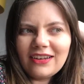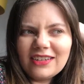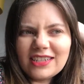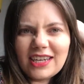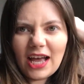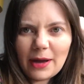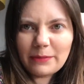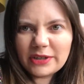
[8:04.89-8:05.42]
I
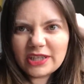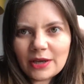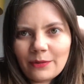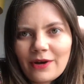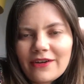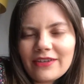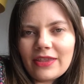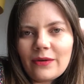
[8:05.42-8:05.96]
looked at how much they
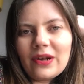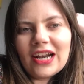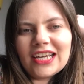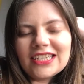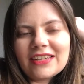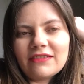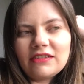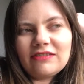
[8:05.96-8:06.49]
were, and they were
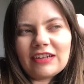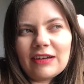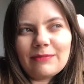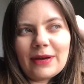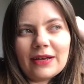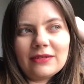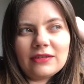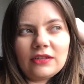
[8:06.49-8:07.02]
like
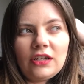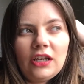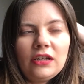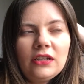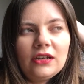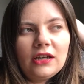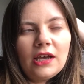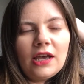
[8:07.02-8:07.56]
£75 new,